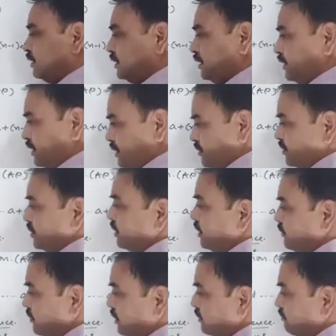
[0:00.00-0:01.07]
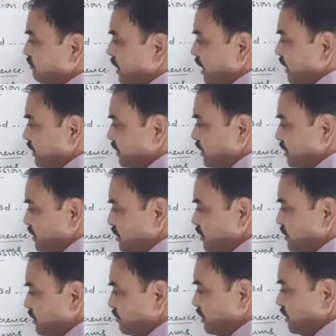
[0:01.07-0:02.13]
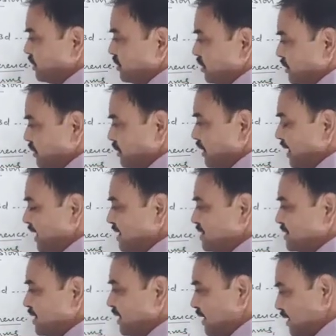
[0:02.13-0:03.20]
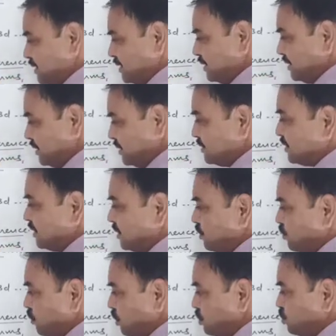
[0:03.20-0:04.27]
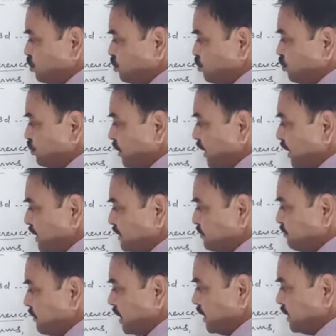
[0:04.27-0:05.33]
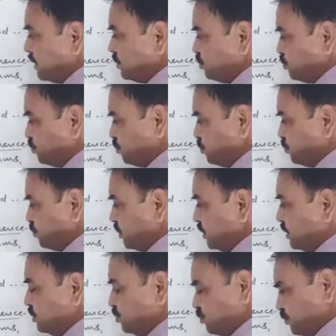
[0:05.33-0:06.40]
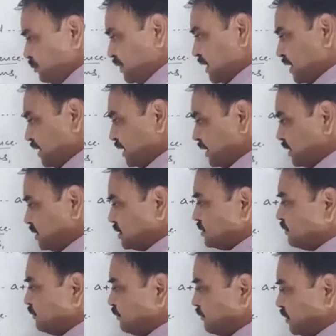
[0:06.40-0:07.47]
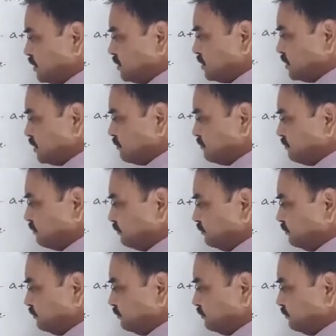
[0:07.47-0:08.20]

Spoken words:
is given by, that is summation Sn is equal to n by 2 into bracket first term